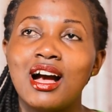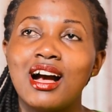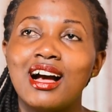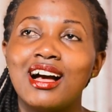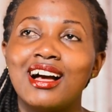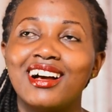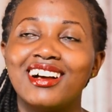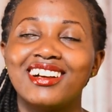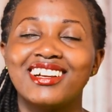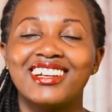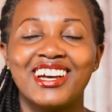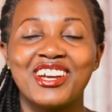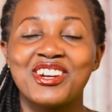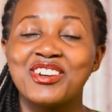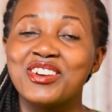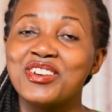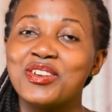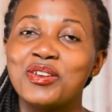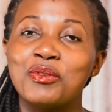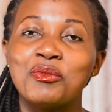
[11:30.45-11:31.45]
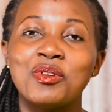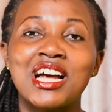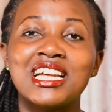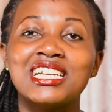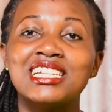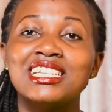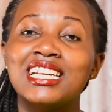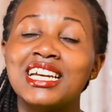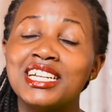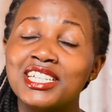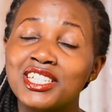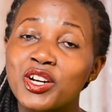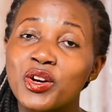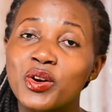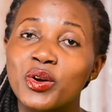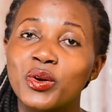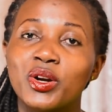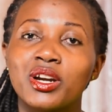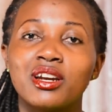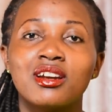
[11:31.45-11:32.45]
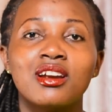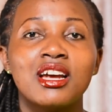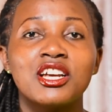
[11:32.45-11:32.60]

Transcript: I don't know. And later on,